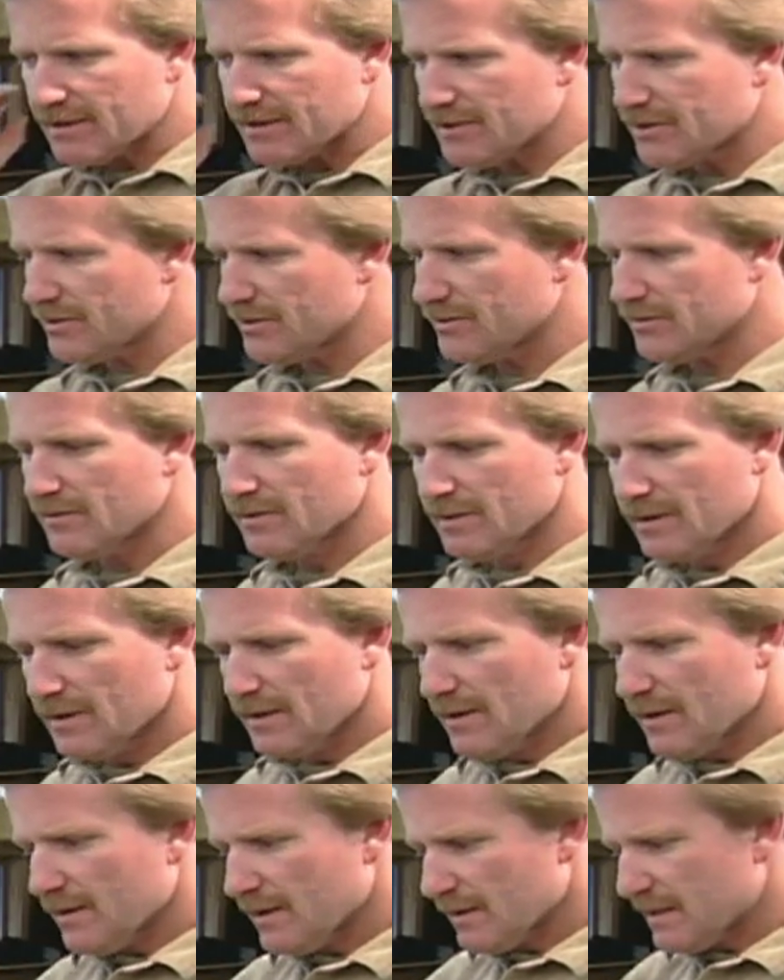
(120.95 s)
to
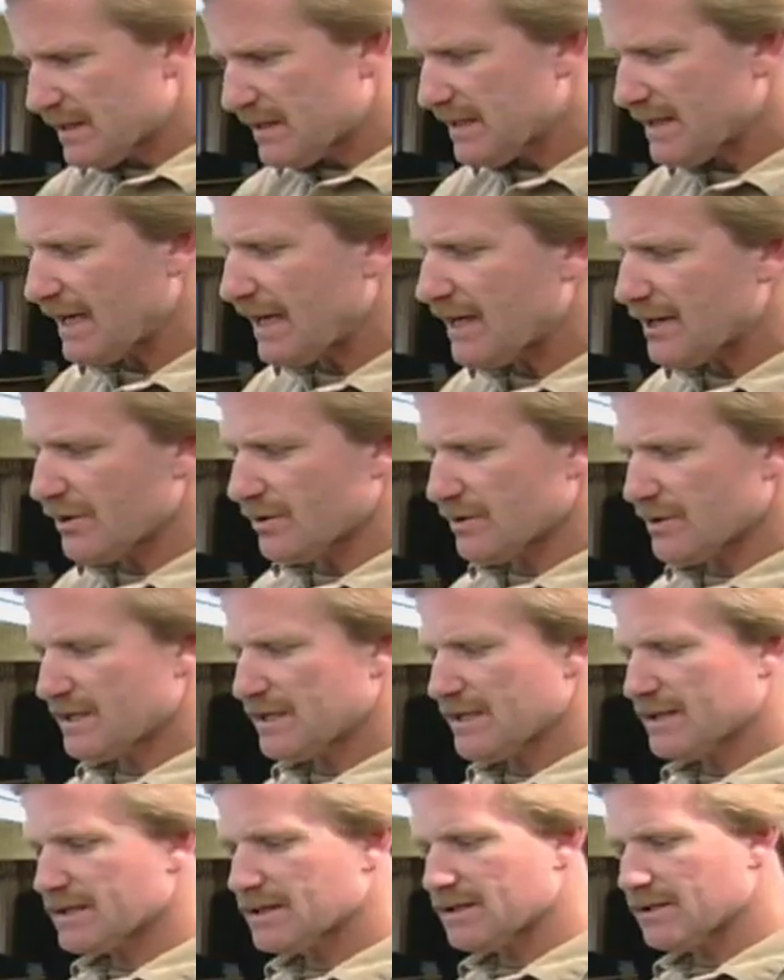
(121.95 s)
set your
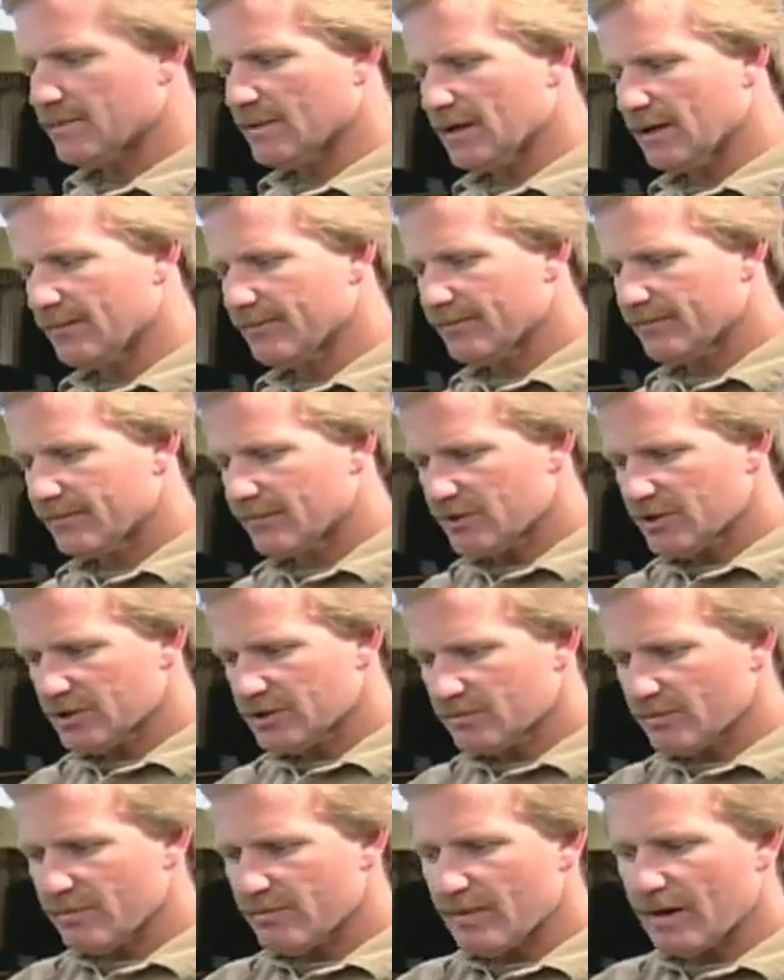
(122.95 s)
system up, just
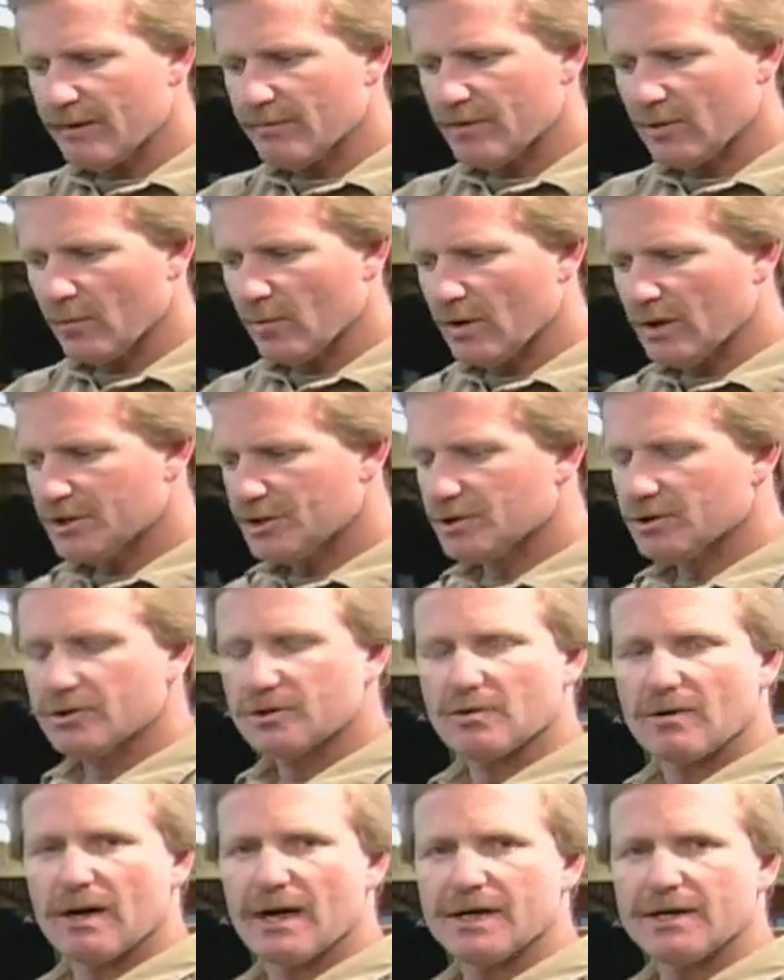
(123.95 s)
remember what you're
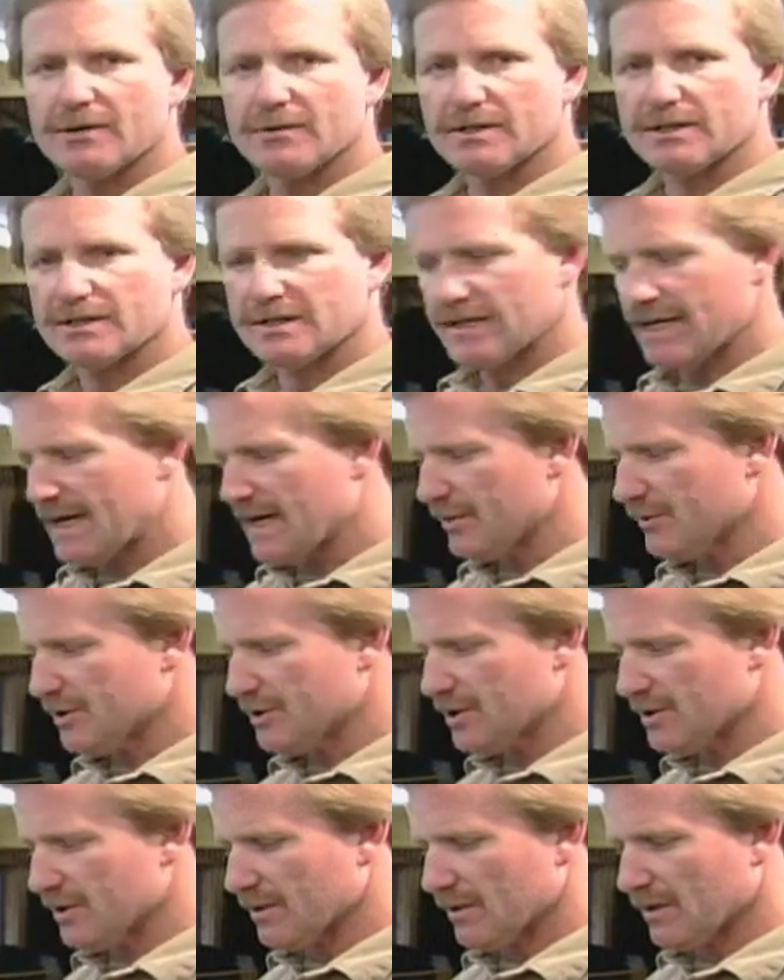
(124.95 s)
trying to
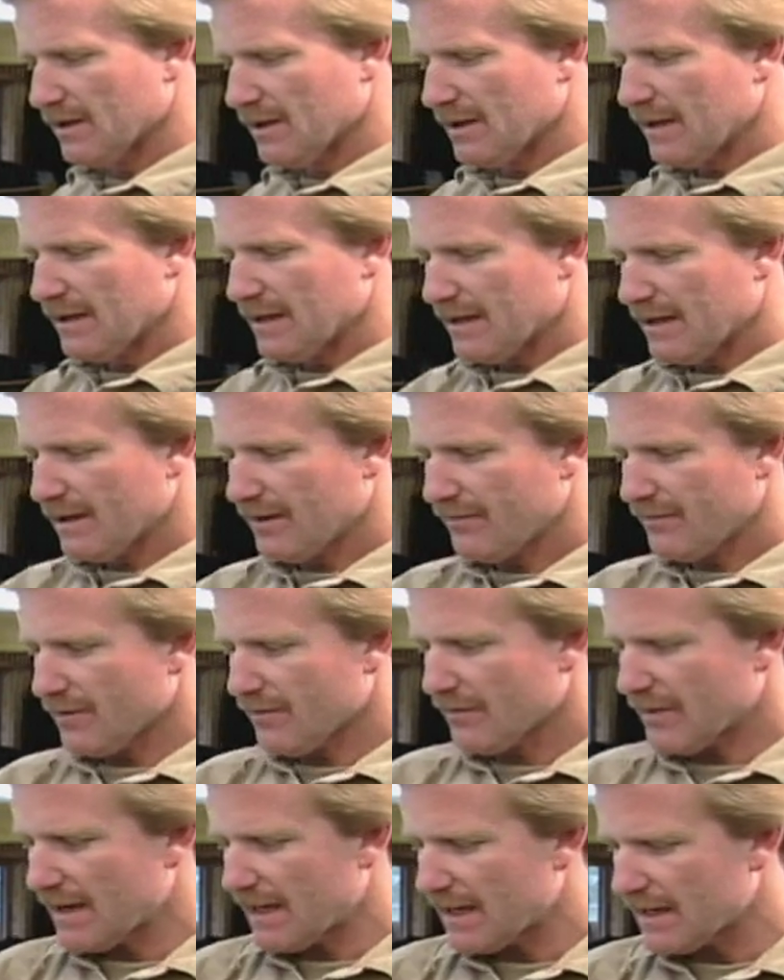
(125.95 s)
establish here. If
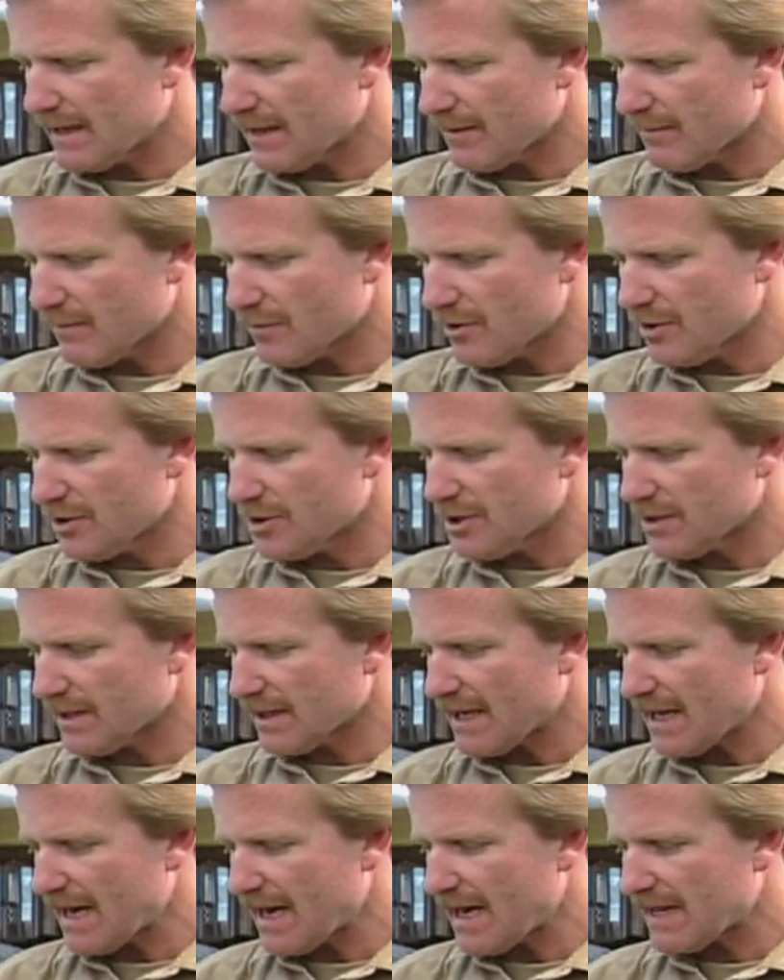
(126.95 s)
you've got an emergent
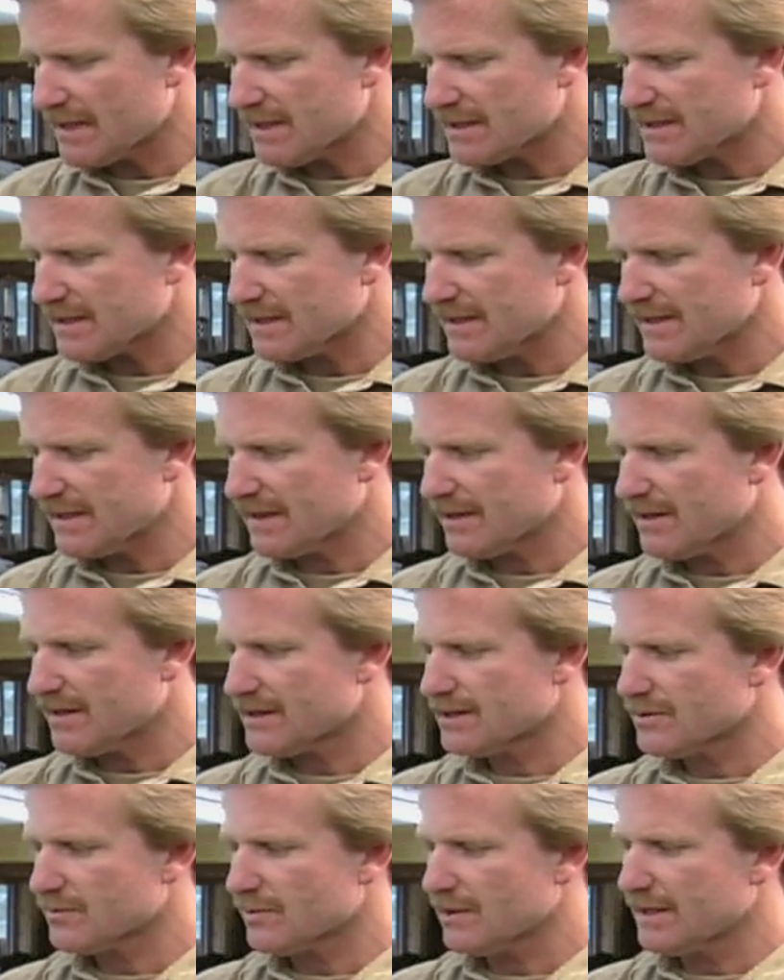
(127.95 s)
caddis like
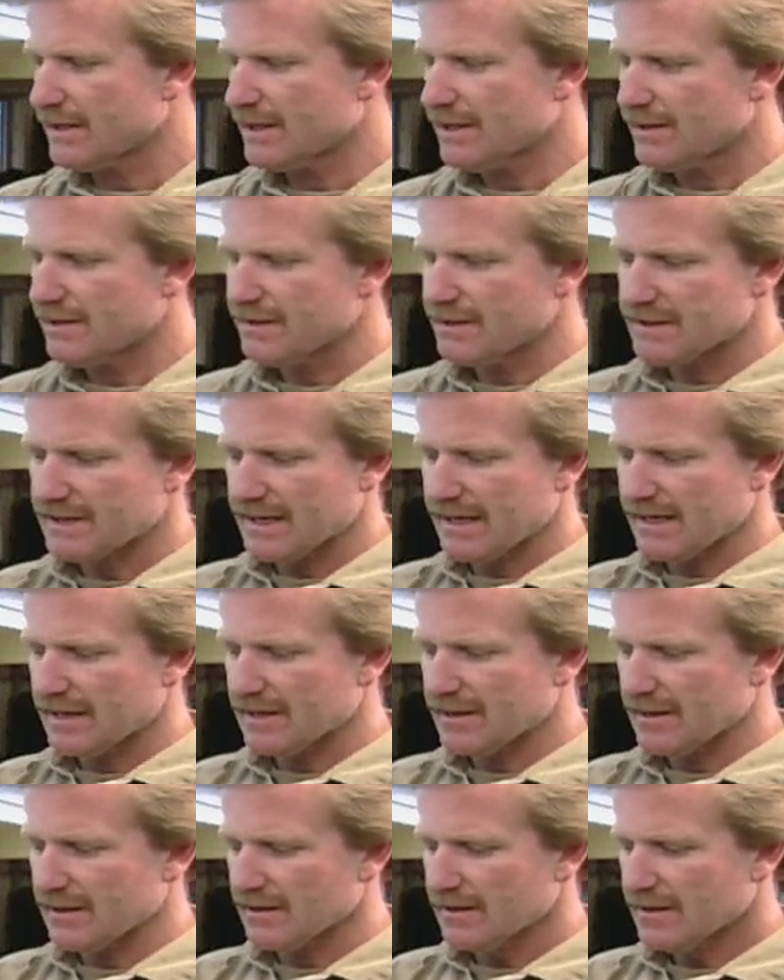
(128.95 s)
this one here, he's got a
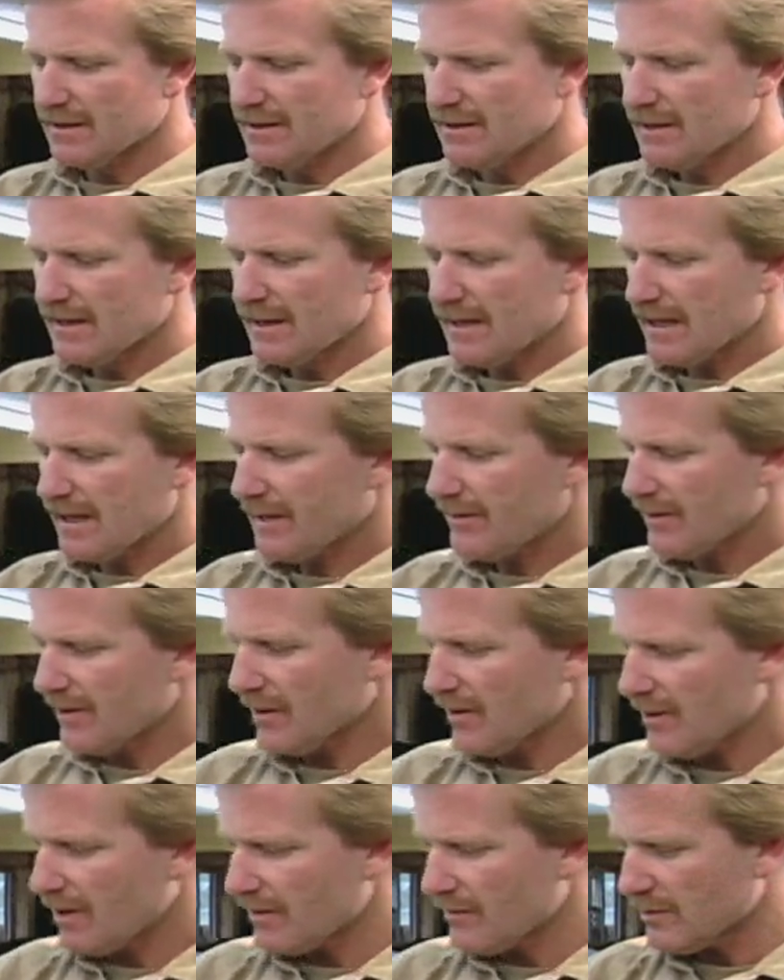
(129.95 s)
little, and
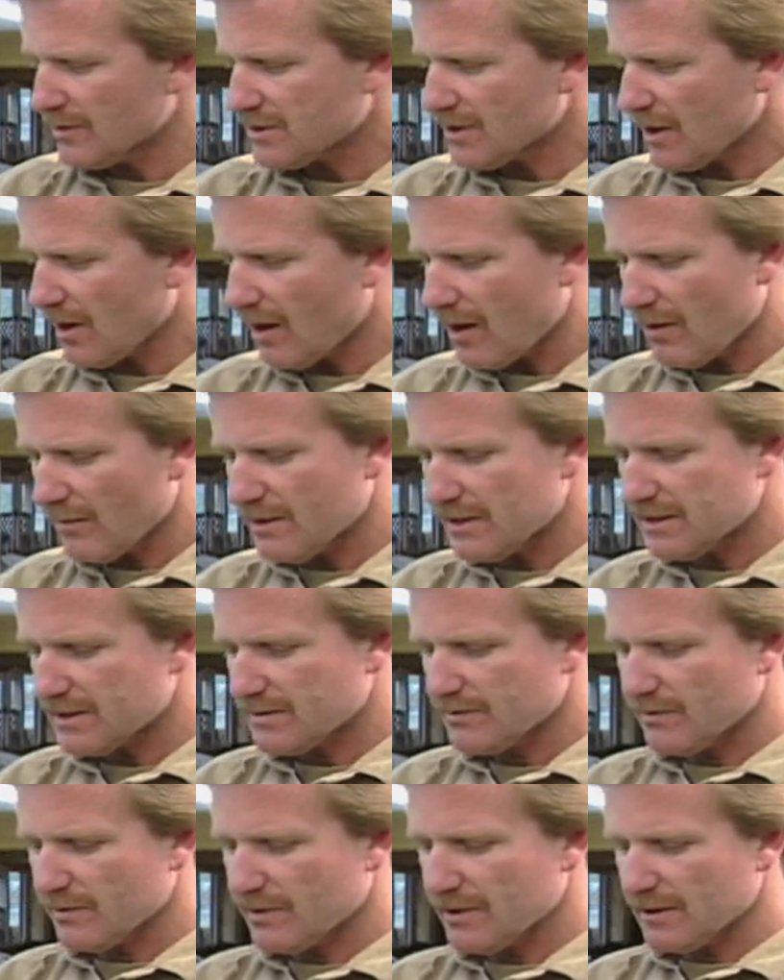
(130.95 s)
they'll almost always,
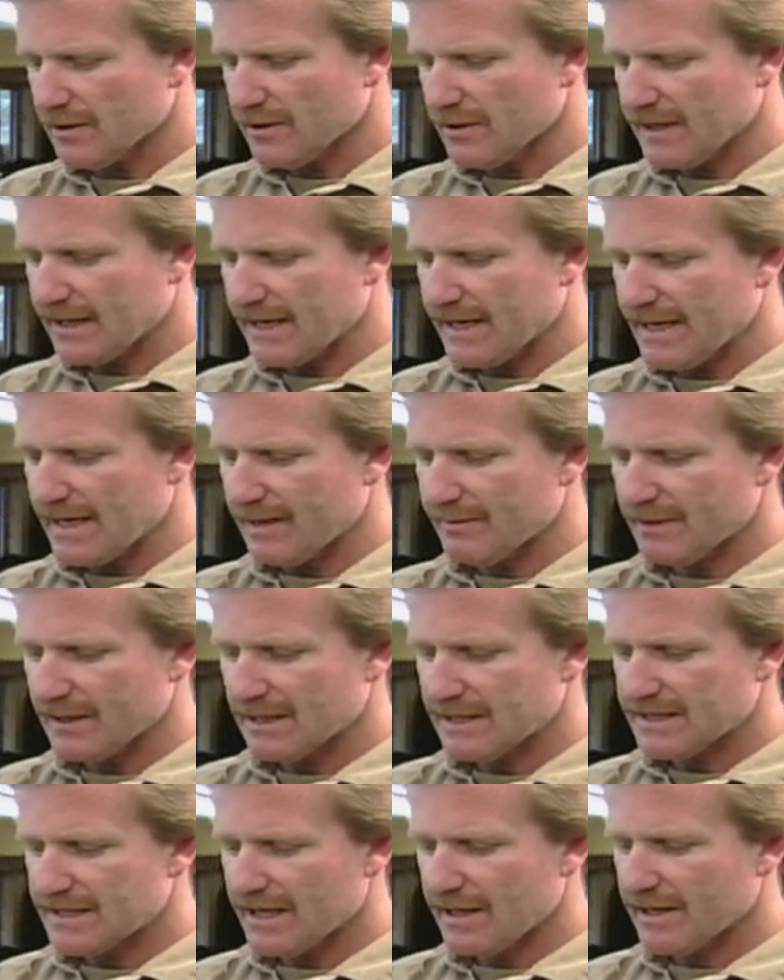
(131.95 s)
when you look at them, it'll
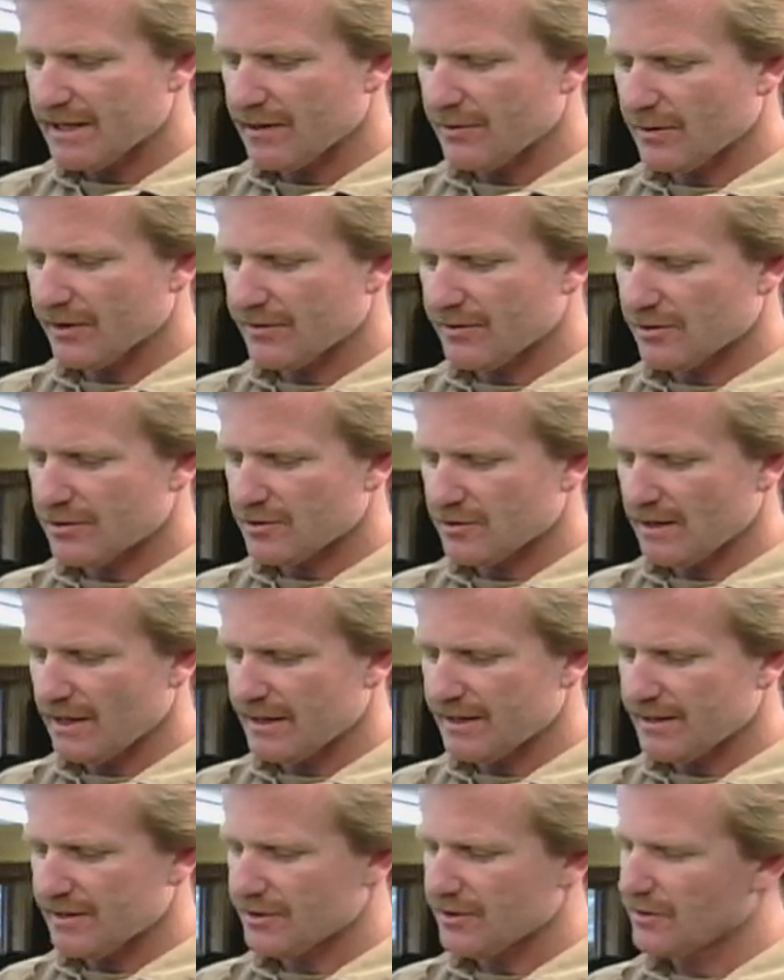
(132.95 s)
tell you what they're trying
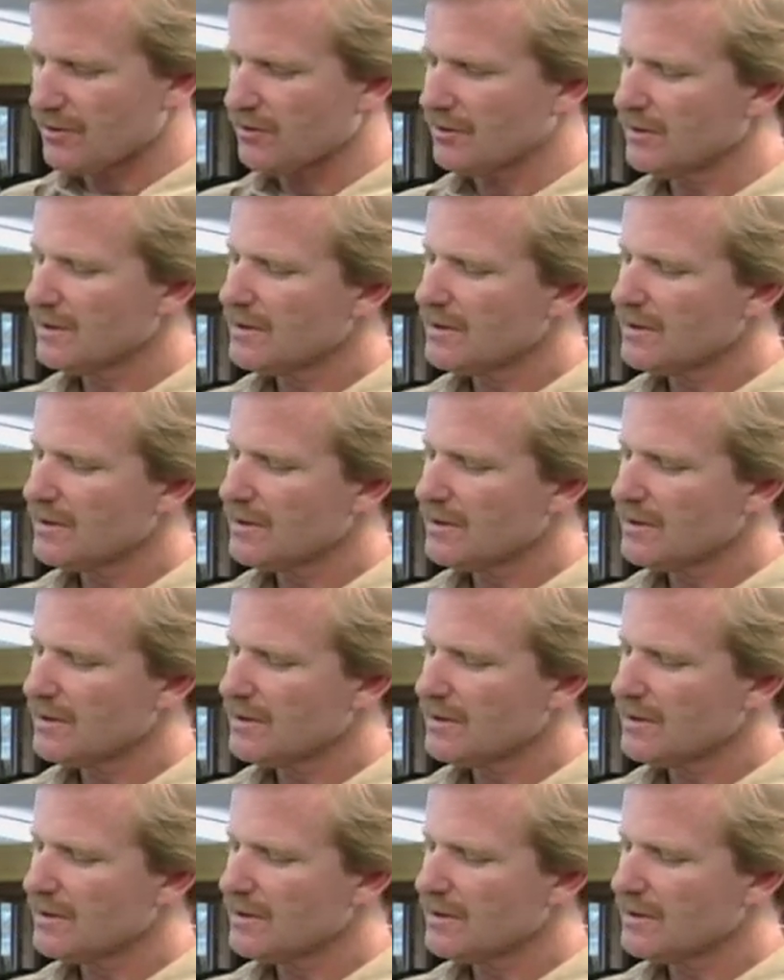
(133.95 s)
to do.